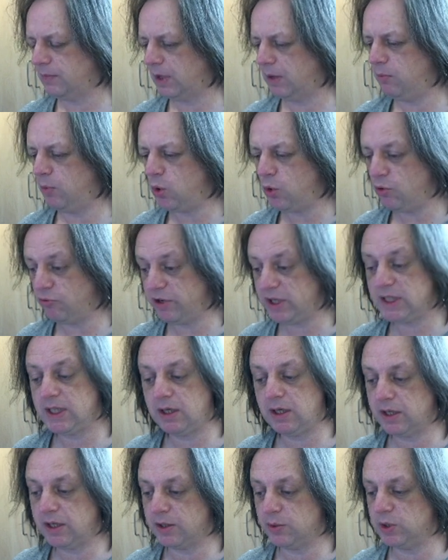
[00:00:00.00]
More
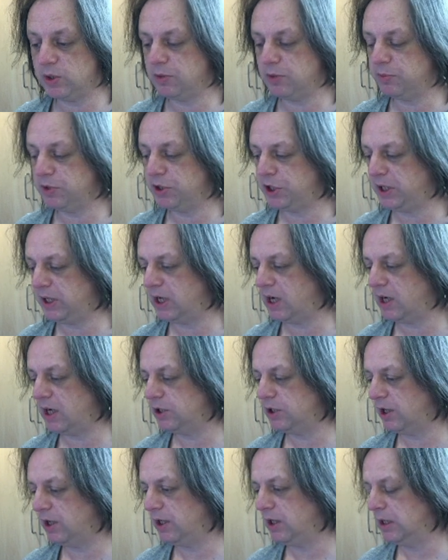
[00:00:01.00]
recently there was a machine
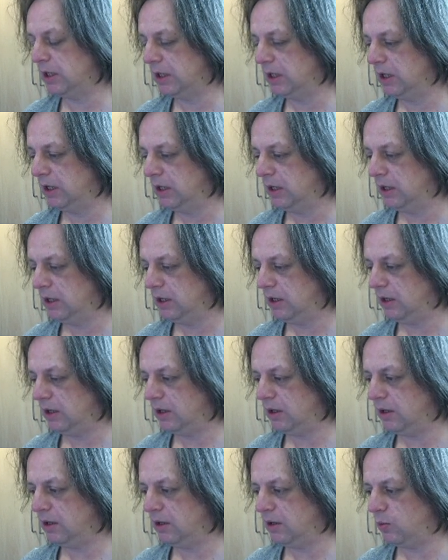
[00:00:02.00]
actually
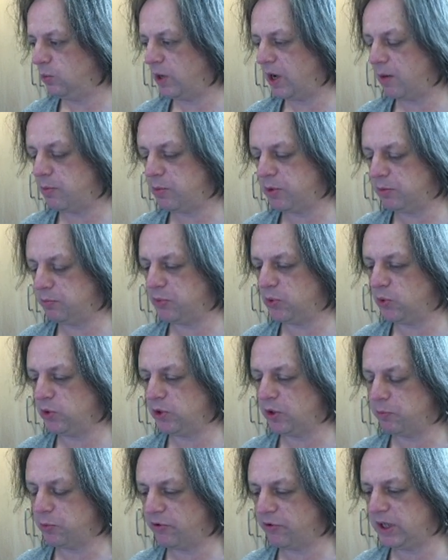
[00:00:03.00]
where I put both
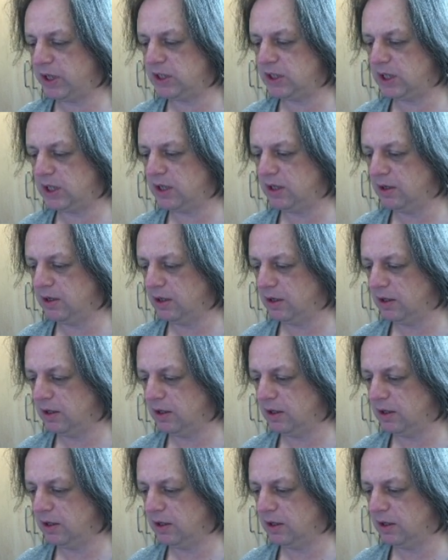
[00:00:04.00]
upgrades in.